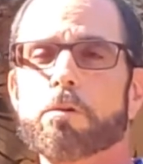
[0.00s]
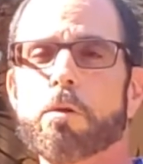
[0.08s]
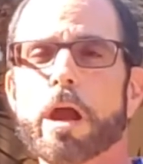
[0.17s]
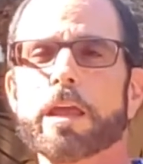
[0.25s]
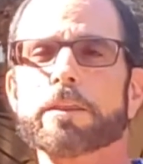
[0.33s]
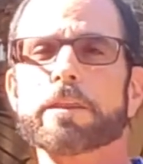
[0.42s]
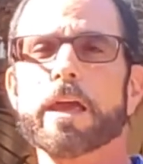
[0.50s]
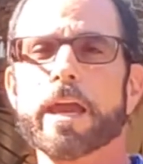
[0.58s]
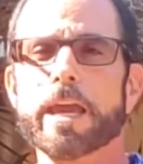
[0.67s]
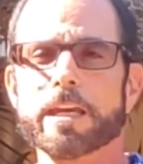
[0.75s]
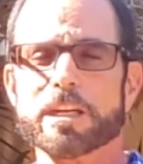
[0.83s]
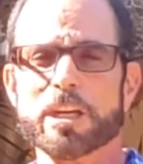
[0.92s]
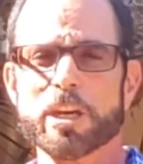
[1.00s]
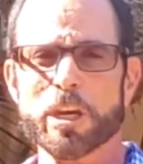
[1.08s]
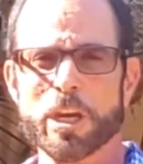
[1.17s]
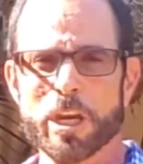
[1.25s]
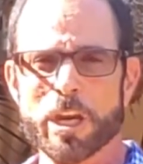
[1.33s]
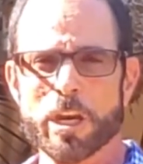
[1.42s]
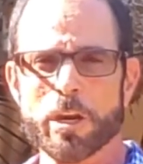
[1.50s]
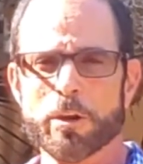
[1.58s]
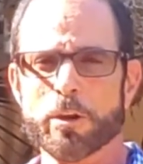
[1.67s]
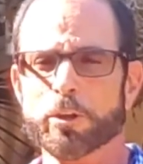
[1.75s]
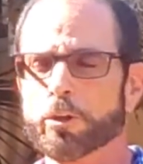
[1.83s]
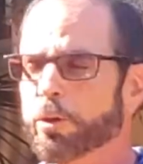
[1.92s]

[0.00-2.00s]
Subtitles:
When they hear